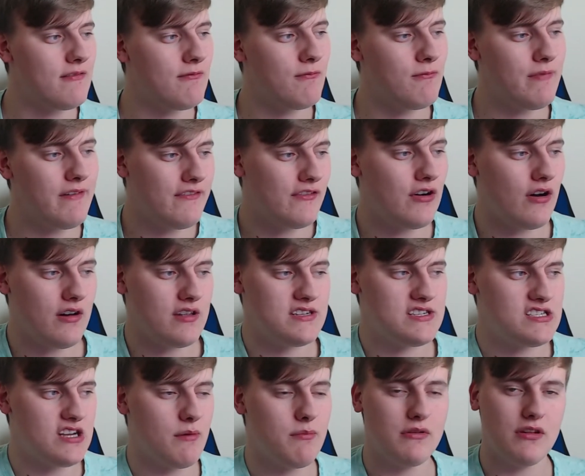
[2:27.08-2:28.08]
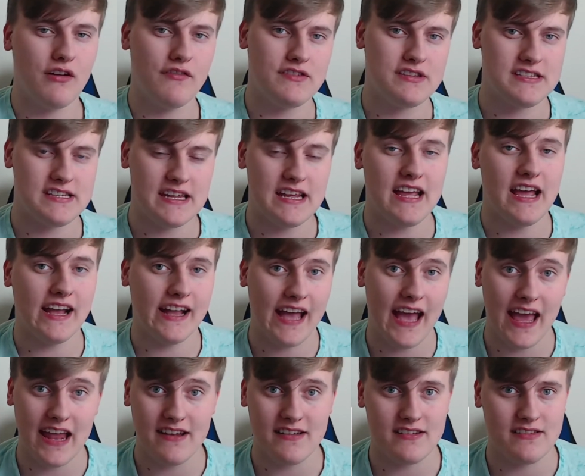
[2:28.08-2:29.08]
we've got Sobble, obviously,
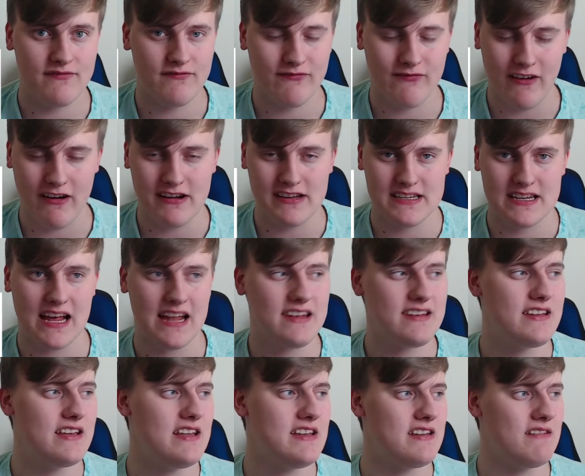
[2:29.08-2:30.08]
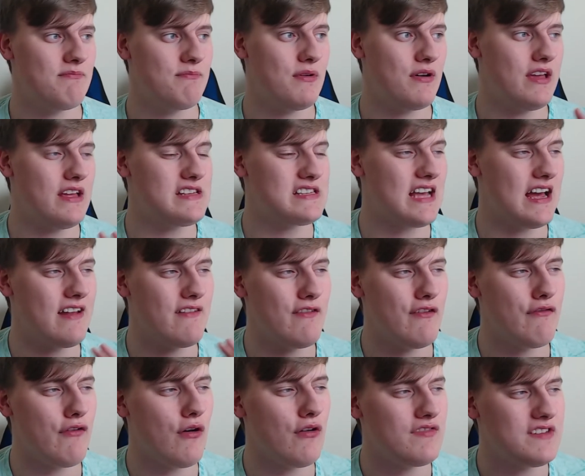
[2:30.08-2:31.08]
again, very standard, but it's kind of
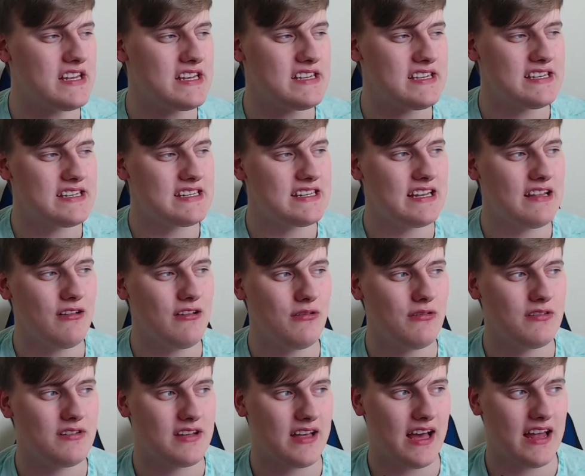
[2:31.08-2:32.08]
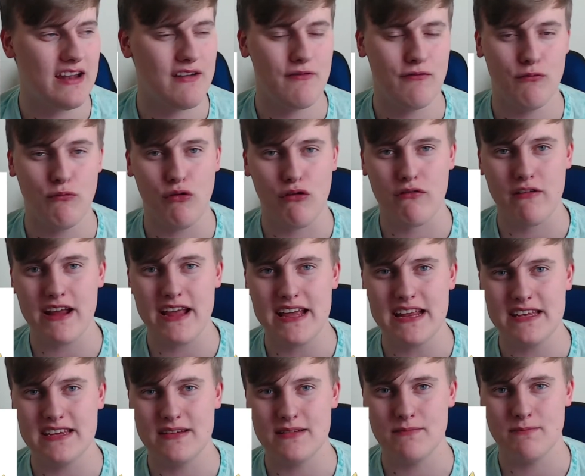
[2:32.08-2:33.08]
evolved into this little kind of
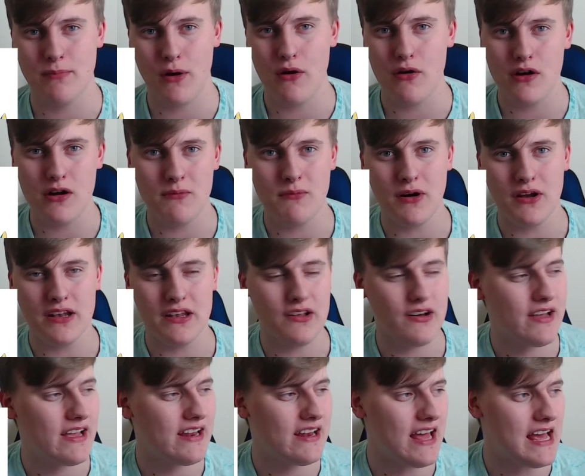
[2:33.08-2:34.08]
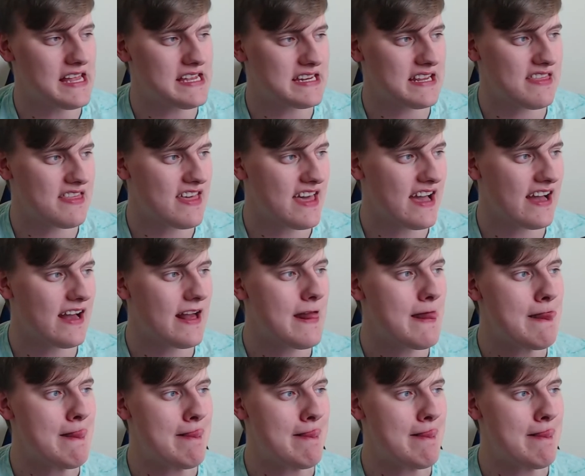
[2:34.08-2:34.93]
worried Pokemon looking-esque thing.